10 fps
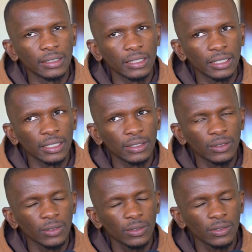there's
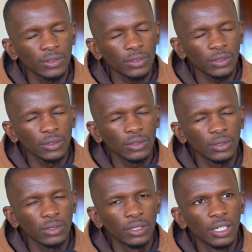
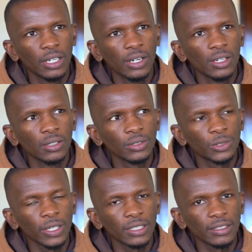also,
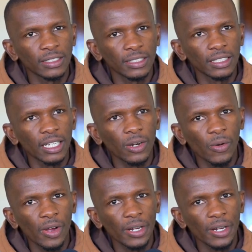which one is it now?